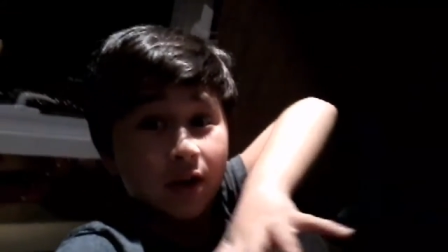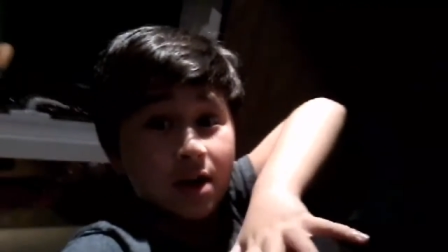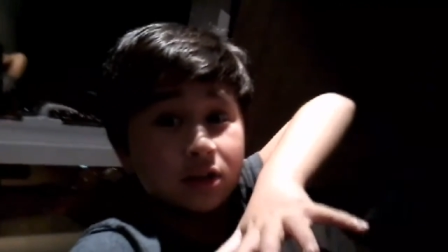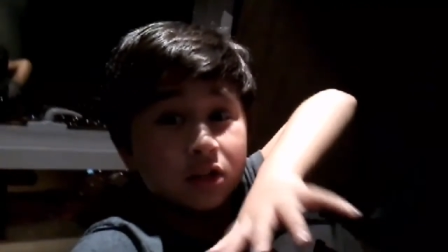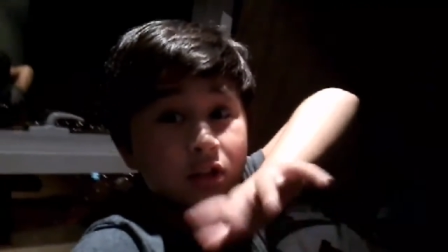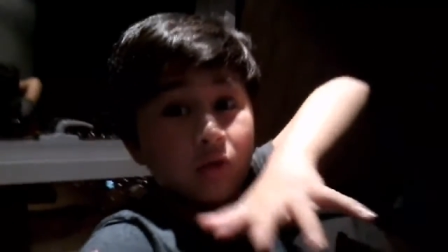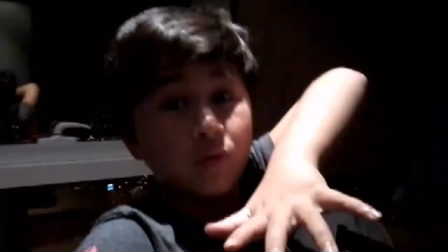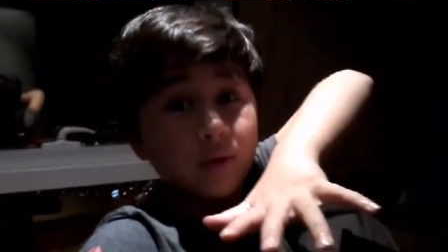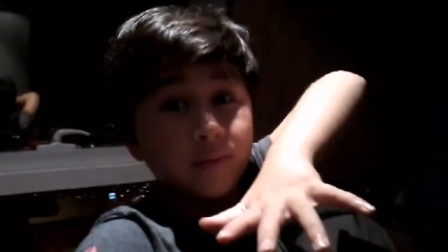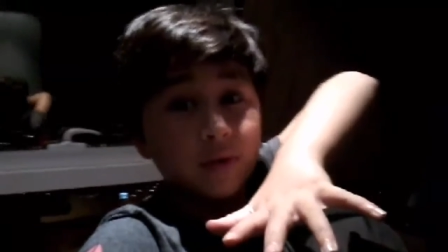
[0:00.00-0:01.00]
friends in the
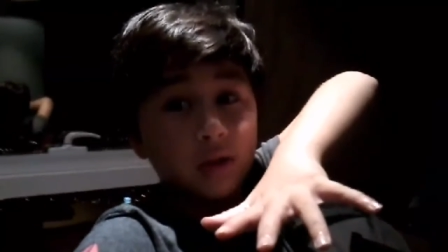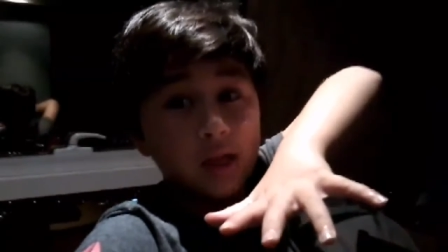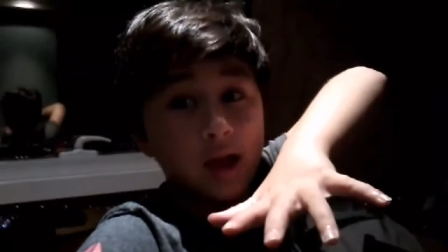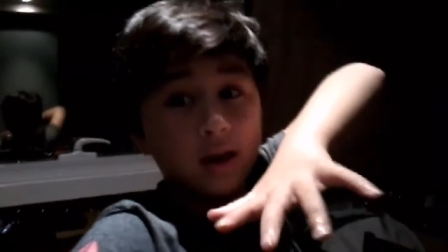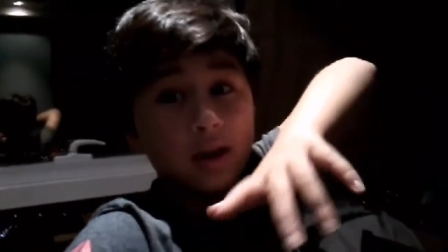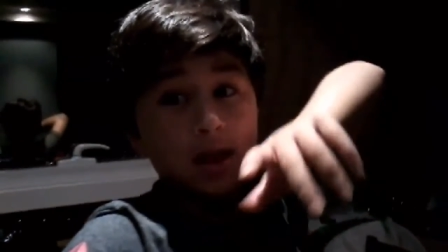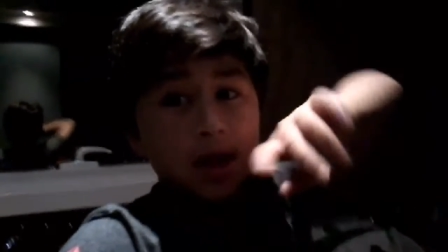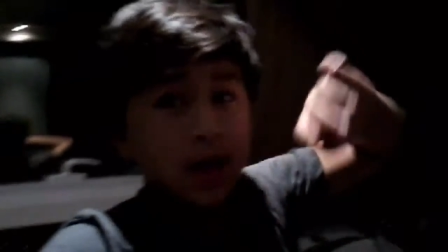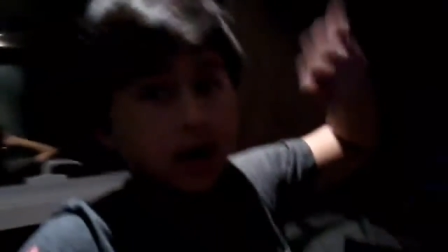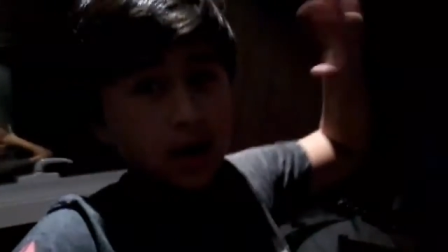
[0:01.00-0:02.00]
Reaper clan.
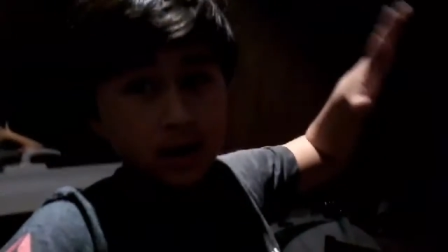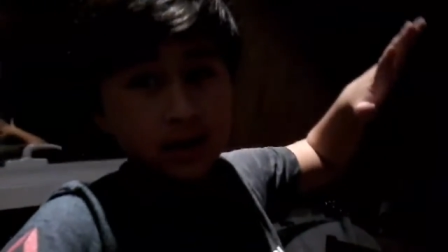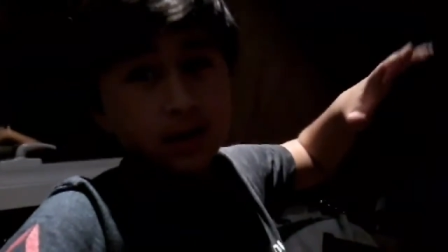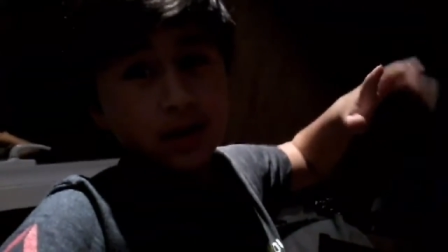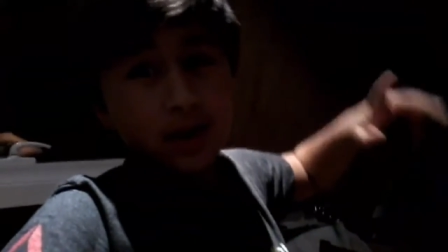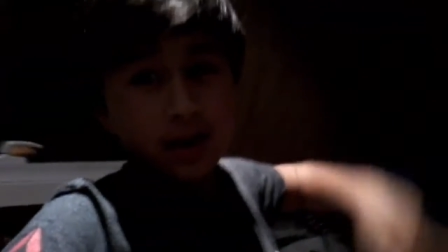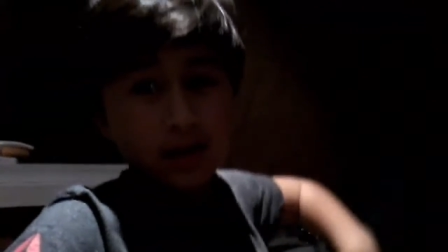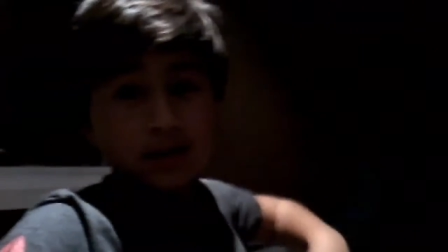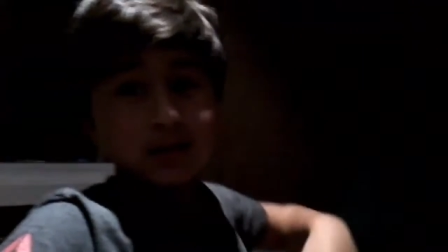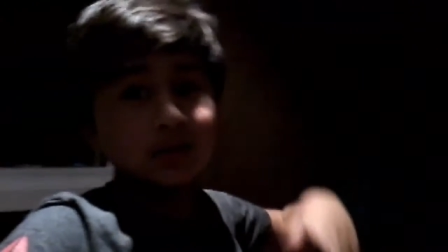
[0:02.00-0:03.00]
And he
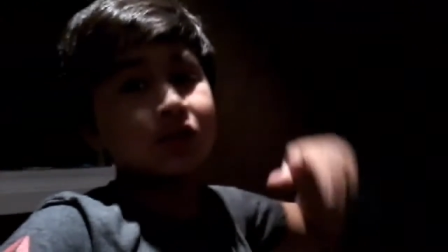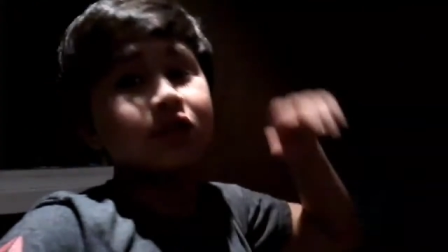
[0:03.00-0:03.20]
is